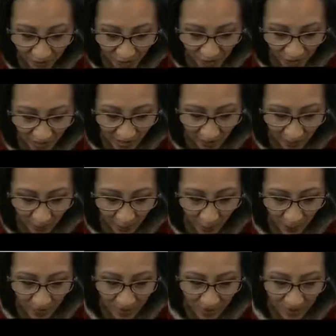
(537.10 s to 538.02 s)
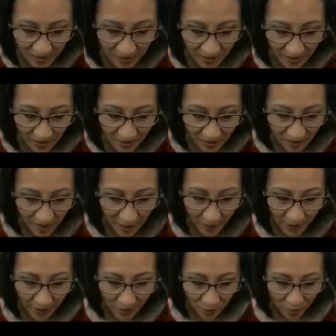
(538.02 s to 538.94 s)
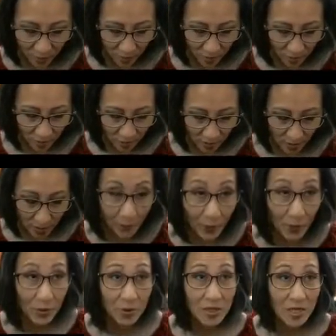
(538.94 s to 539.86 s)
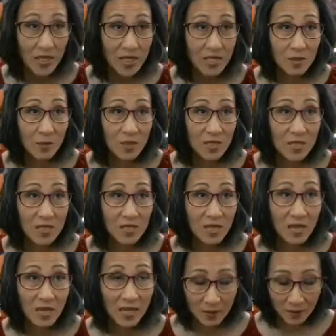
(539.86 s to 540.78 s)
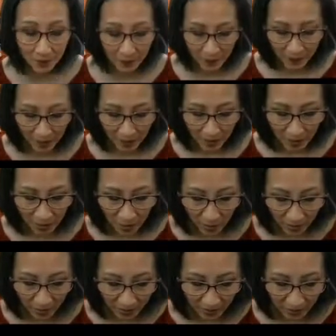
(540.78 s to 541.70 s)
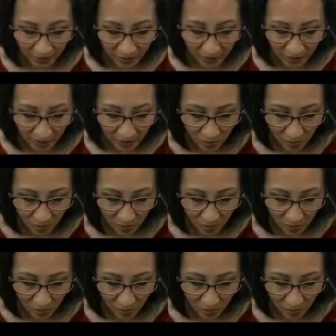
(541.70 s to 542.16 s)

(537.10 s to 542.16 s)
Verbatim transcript: the shape was symmetrical on both sides, but it's not. So you have this